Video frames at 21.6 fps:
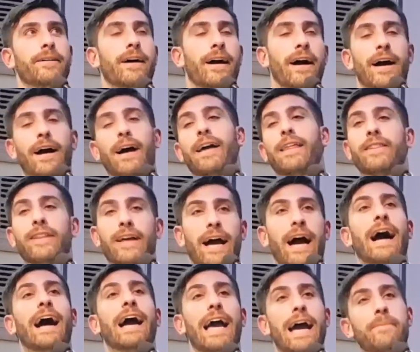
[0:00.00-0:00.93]
I,
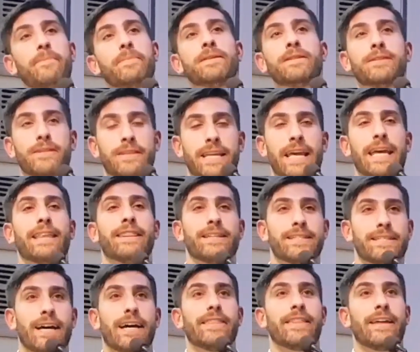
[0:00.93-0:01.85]
I happen to take the
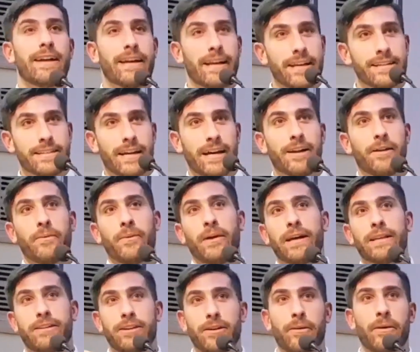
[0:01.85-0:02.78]
side that it is. I don't
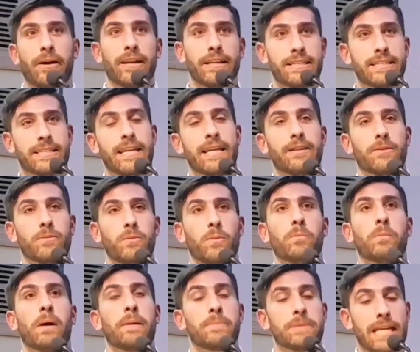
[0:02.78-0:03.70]
like to go out and state,
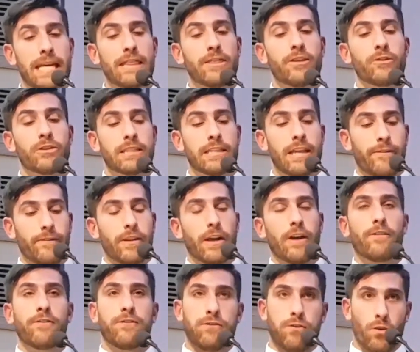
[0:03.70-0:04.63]
but I'm saying there's
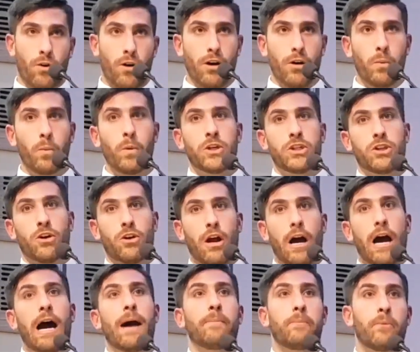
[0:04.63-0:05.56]
definitely a fraud which they're
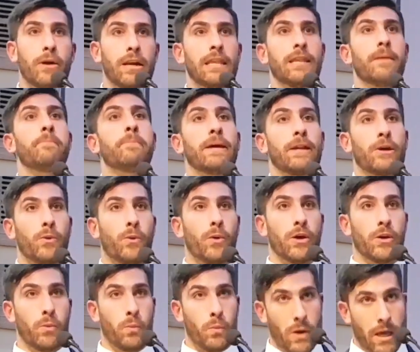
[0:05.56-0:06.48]
operating the
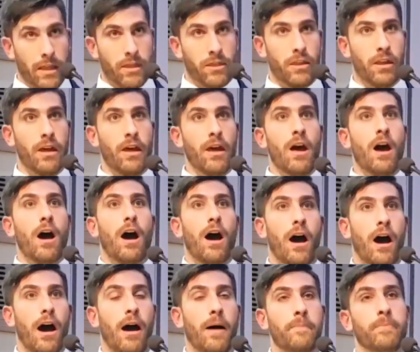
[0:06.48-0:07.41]
Bitcoin with.
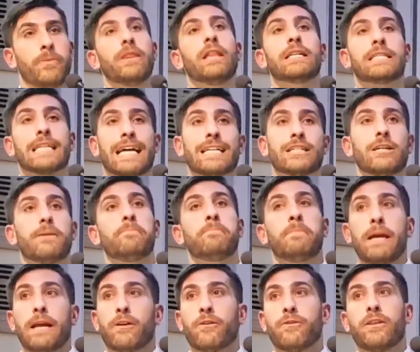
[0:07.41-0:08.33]
Um, it's actually
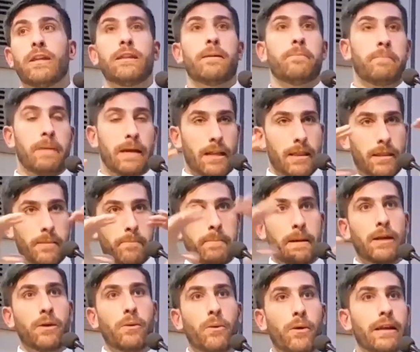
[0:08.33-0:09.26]
bigger than the Bitcoin. The
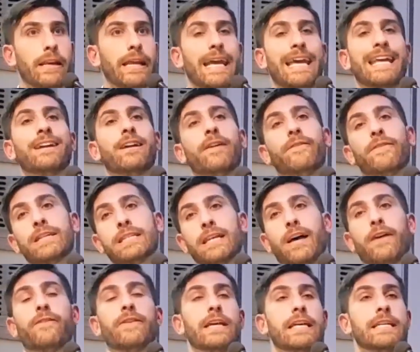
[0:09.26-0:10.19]
Bitcoin in and of
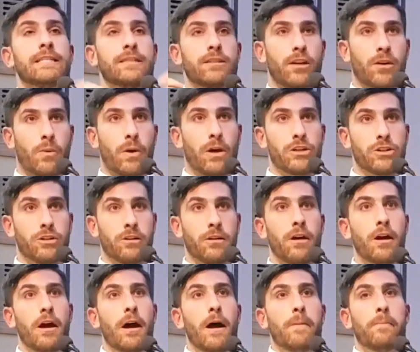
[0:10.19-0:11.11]
itself isn't the question.
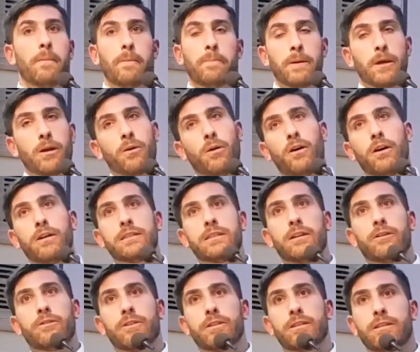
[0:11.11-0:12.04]
But because
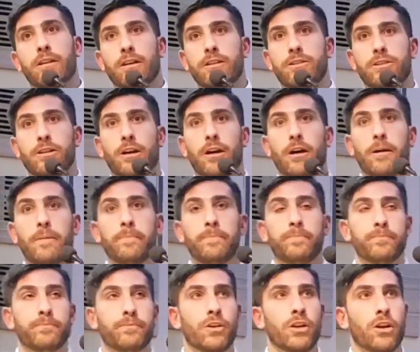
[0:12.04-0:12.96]
there is such,
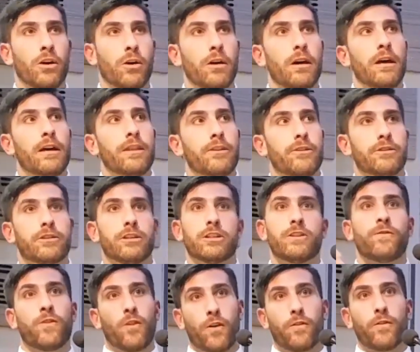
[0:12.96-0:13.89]
um, you know, there's
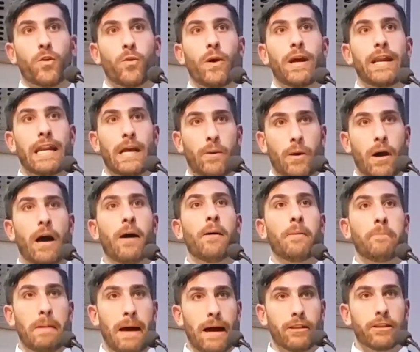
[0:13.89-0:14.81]
such fervor right now
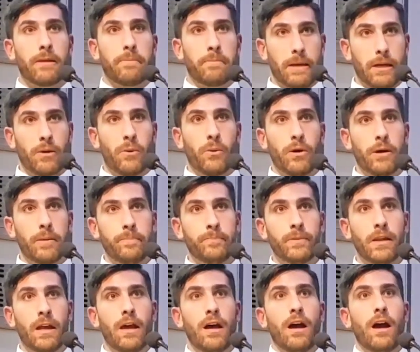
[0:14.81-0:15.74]
about the
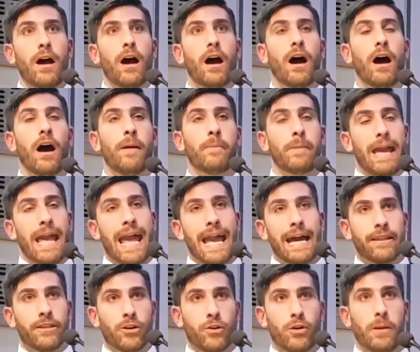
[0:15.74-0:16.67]
Bitcoin um,
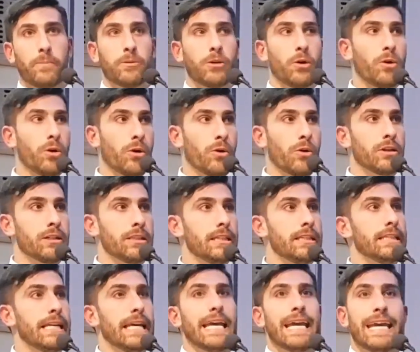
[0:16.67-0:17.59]
and the
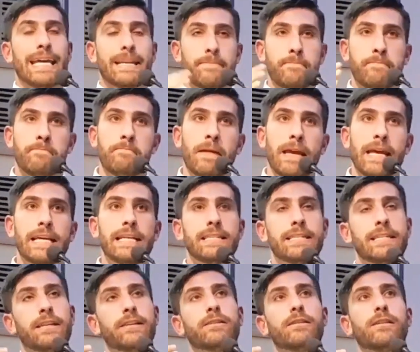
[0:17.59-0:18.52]
cryptocurrencies, it
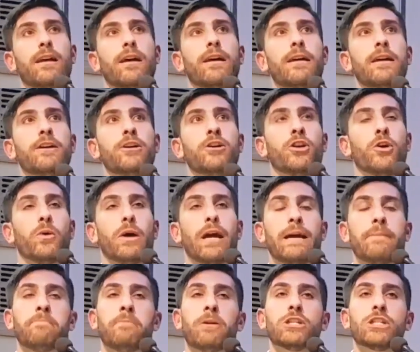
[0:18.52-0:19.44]
makes it, you know,
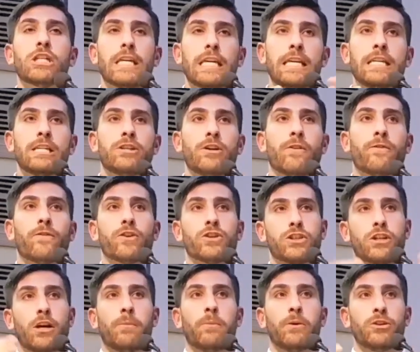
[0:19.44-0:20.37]
much easier for
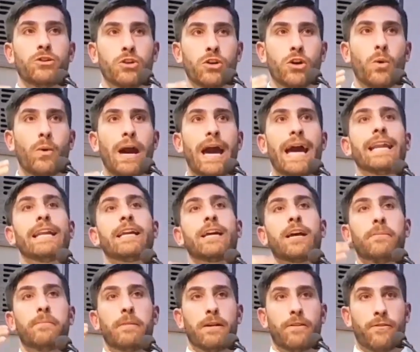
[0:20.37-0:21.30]
someone to go ahead
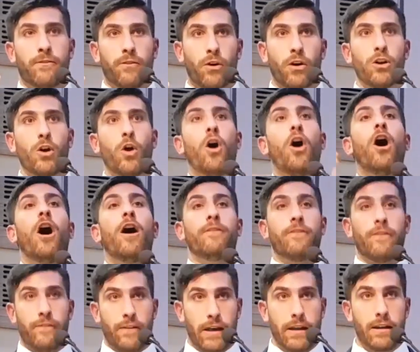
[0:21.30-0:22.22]
and commit fraud
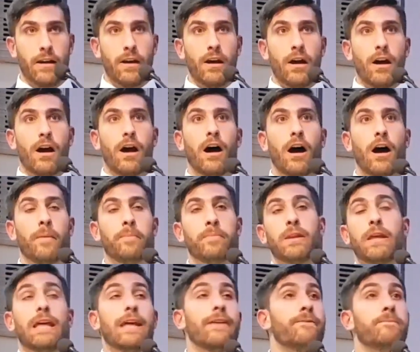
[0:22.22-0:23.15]
off of it.
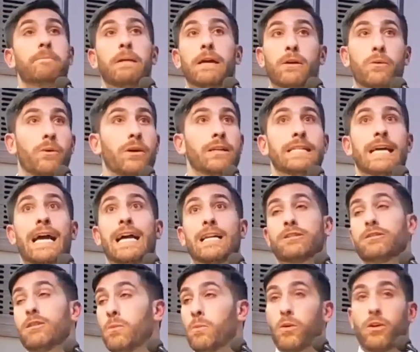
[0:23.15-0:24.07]
Um, if Bitcoin's
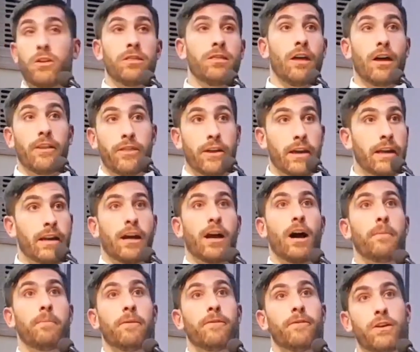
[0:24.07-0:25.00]
actually worth nothing in a
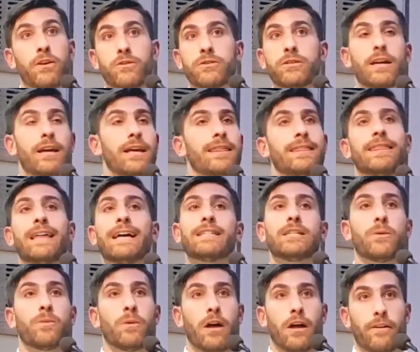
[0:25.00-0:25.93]
couple of years,
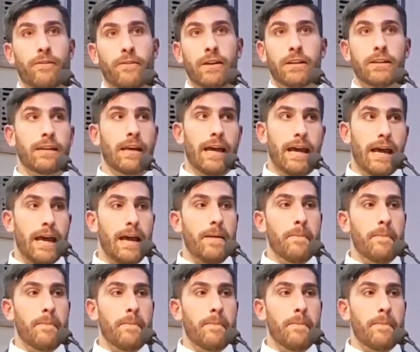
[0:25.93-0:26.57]
that's irrelevant.